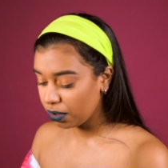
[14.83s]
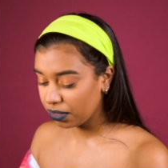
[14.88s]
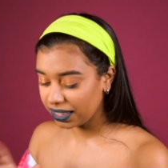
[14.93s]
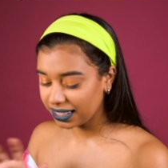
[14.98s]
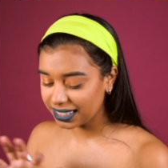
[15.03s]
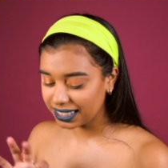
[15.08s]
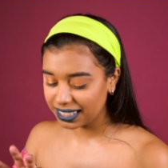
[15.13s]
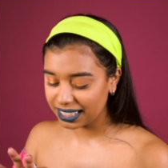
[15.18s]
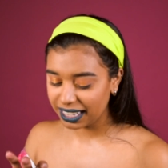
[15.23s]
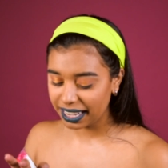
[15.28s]
Oh,
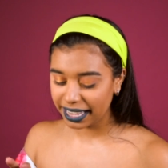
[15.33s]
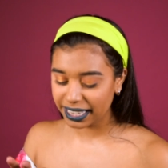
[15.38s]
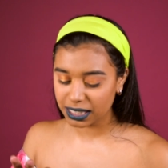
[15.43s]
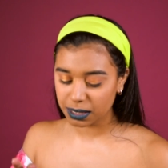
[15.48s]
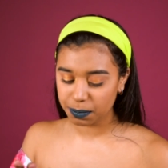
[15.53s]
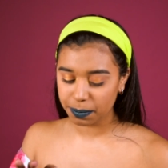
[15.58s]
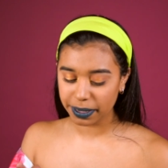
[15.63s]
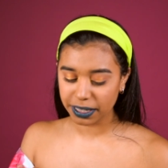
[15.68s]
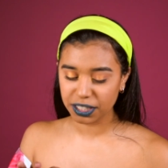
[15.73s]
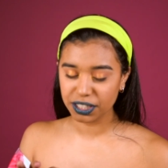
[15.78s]
this is a nice
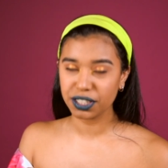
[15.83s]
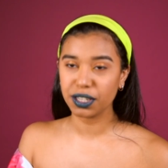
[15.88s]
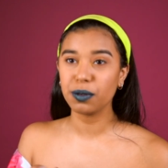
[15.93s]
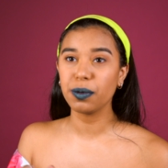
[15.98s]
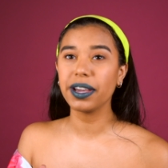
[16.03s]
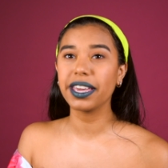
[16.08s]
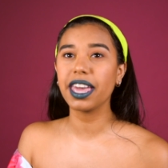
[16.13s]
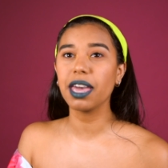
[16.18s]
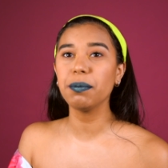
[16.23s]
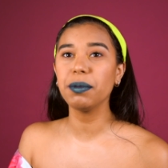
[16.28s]
picture.
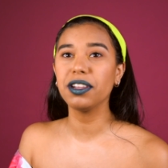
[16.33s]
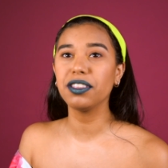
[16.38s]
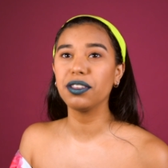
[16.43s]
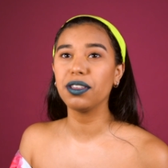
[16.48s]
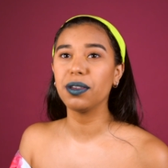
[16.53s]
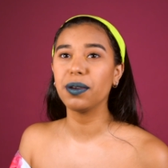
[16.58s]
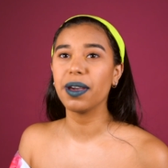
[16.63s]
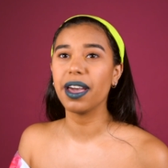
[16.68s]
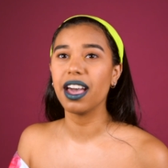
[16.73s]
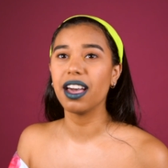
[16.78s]
What camera do
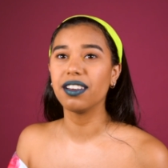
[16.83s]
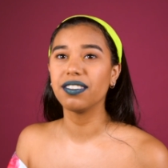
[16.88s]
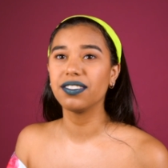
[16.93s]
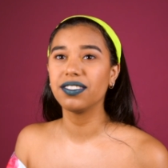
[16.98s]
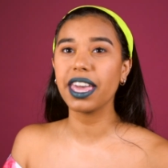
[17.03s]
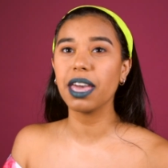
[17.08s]
you have?